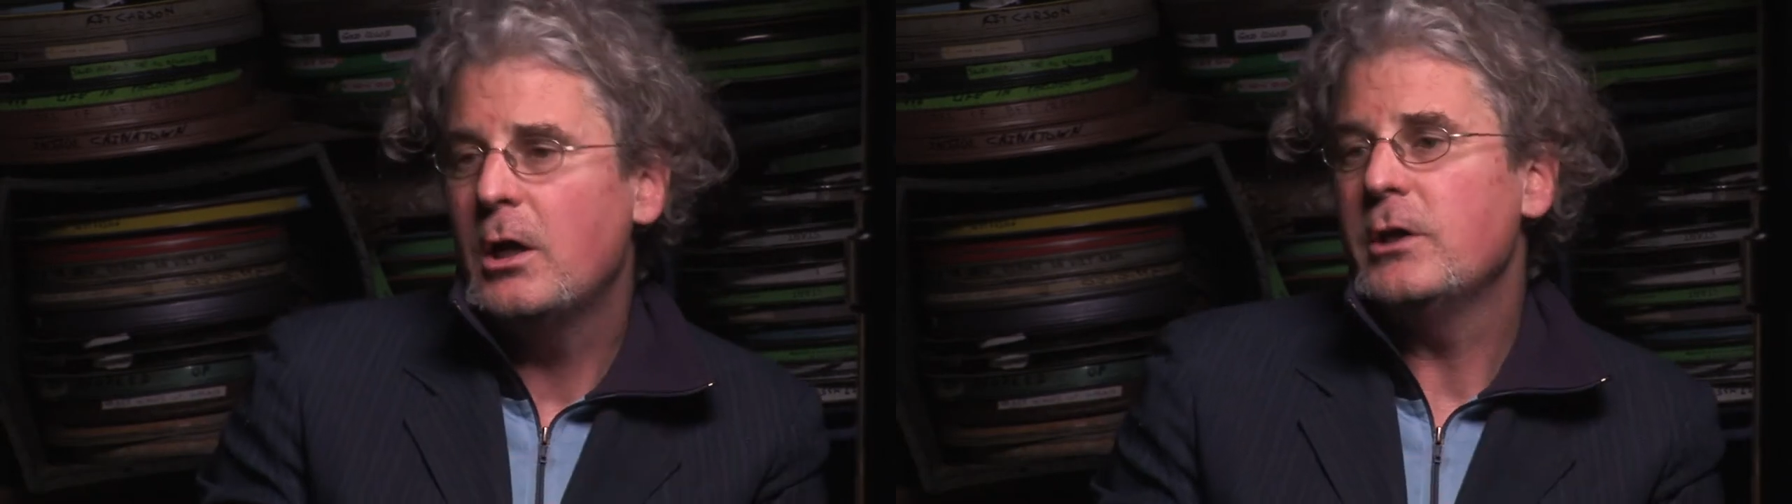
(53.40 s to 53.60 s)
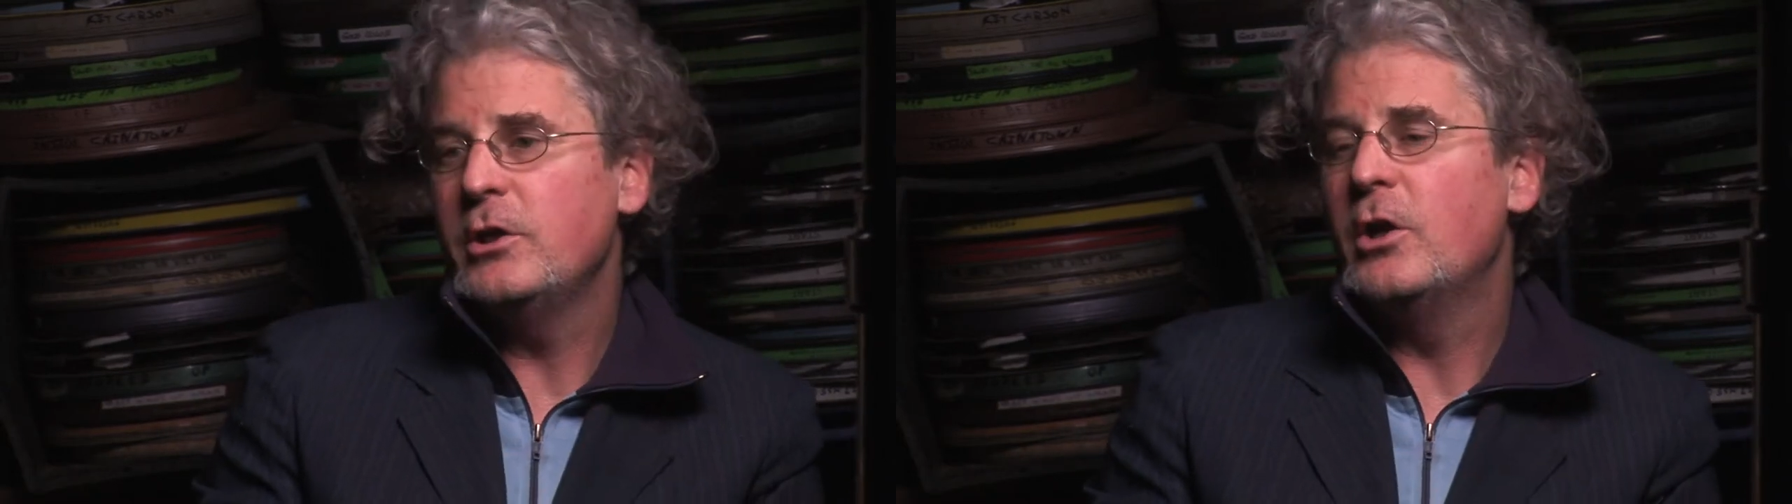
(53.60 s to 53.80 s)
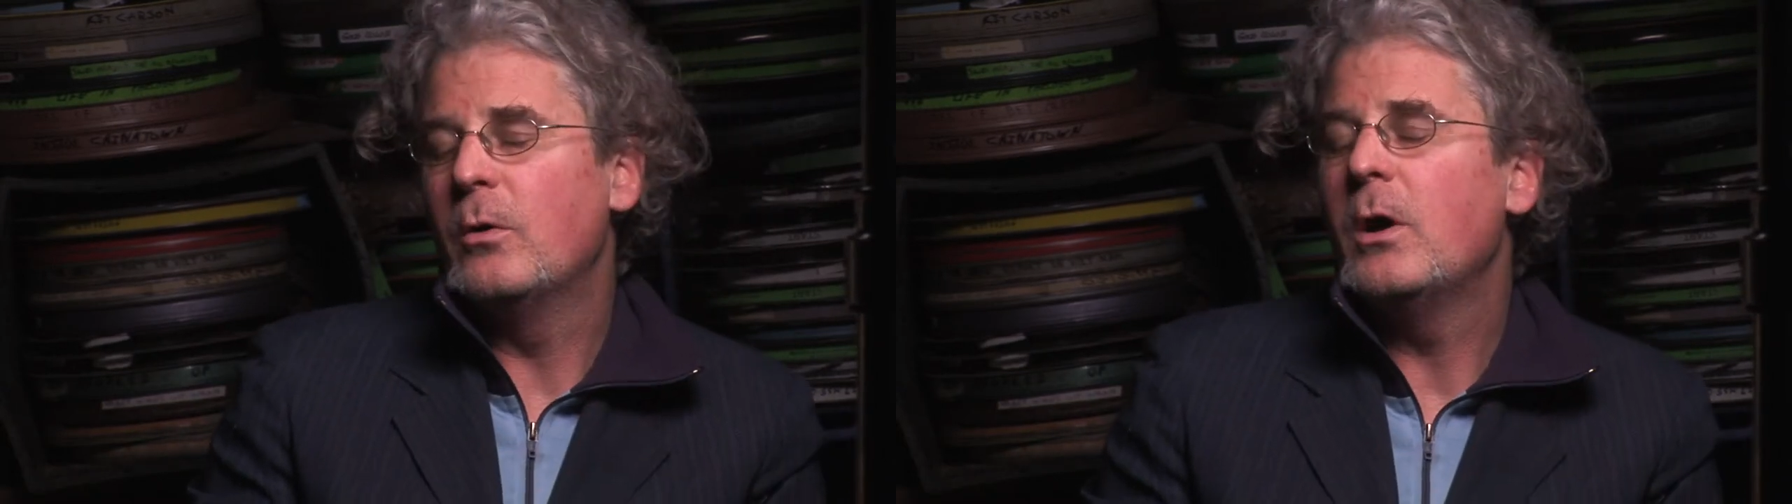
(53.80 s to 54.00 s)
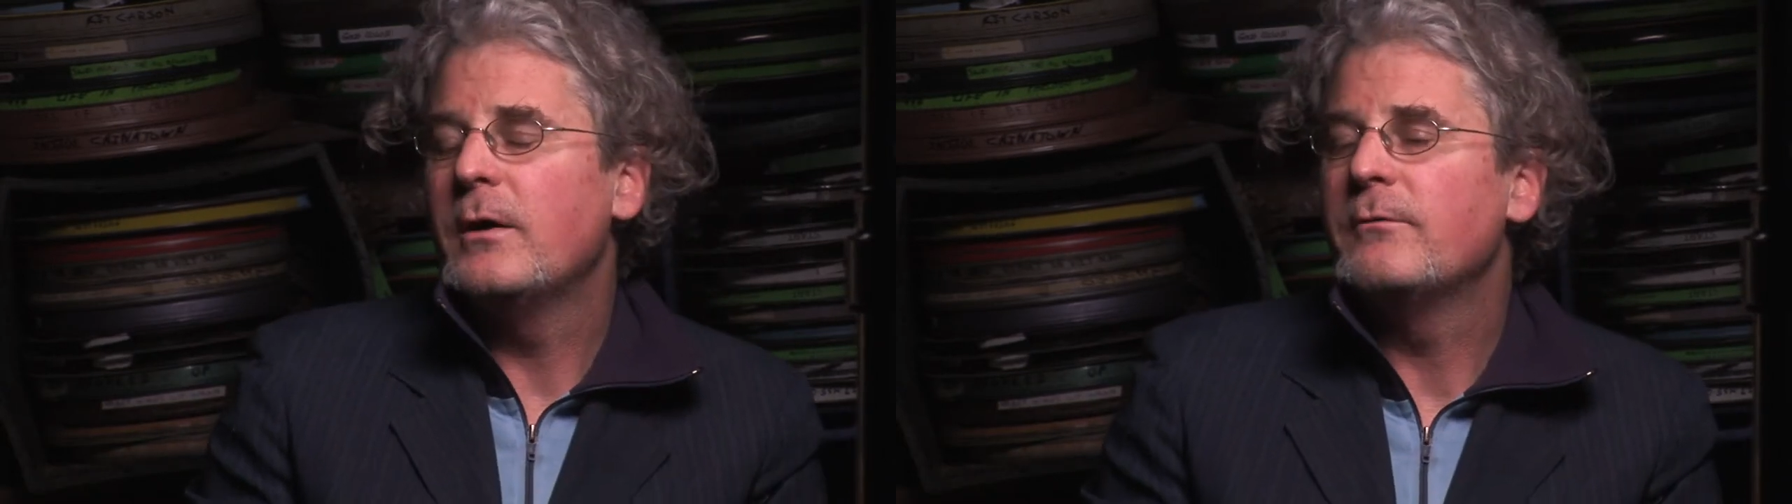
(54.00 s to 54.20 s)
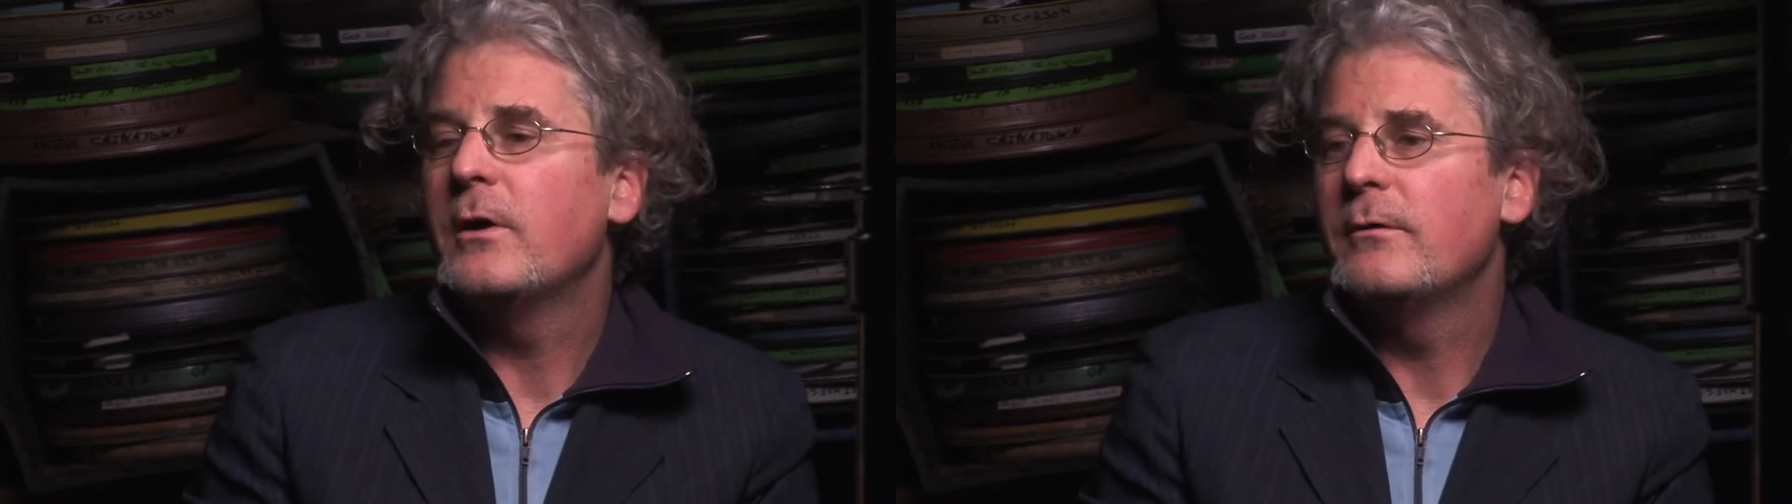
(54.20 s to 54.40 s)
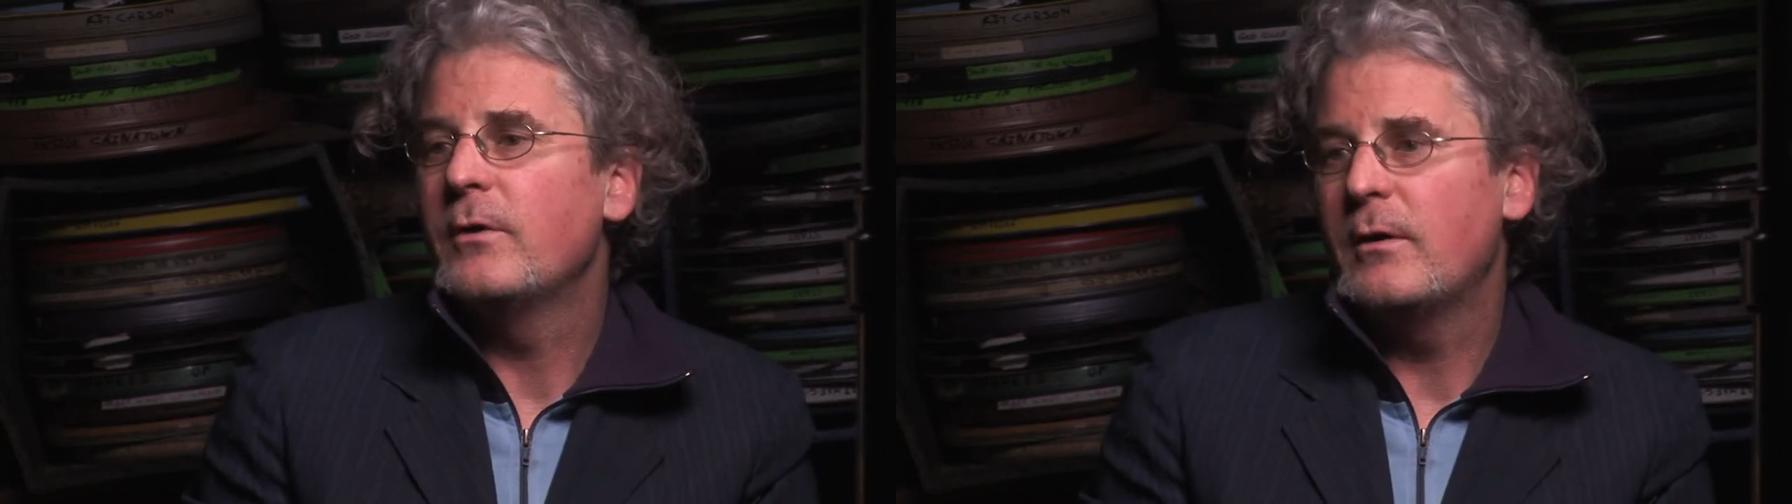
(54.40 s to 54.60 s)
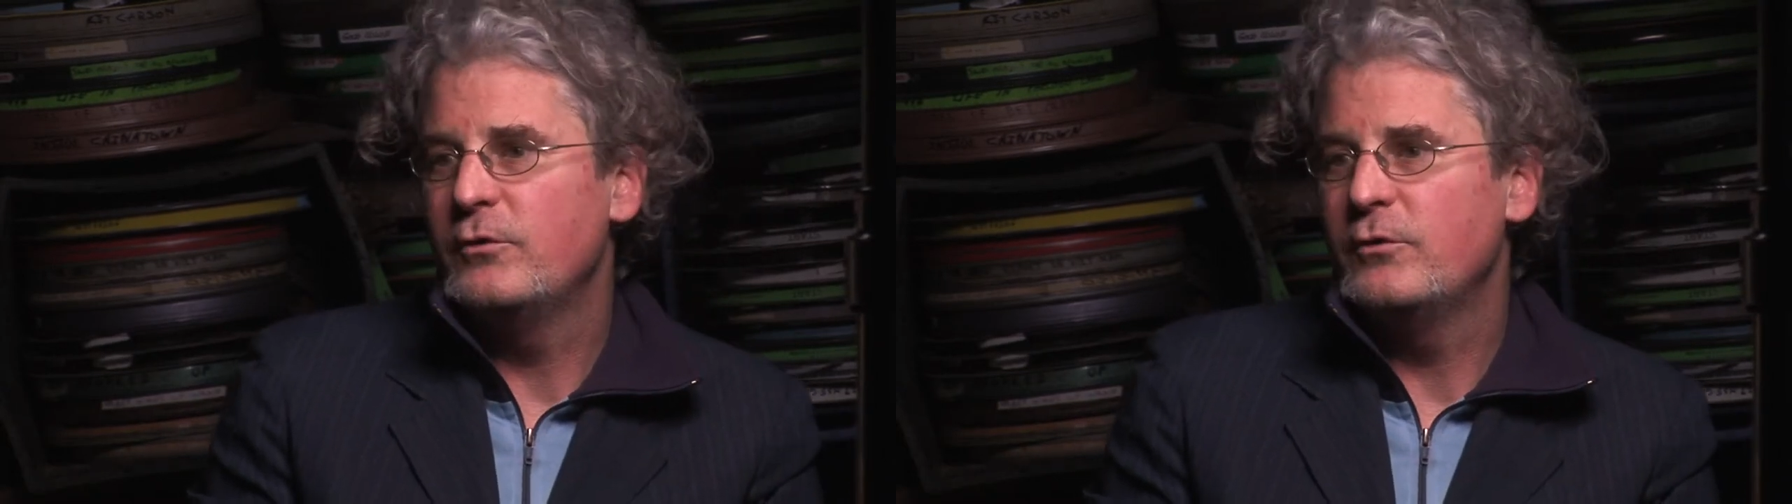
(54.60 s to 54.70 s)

you know, of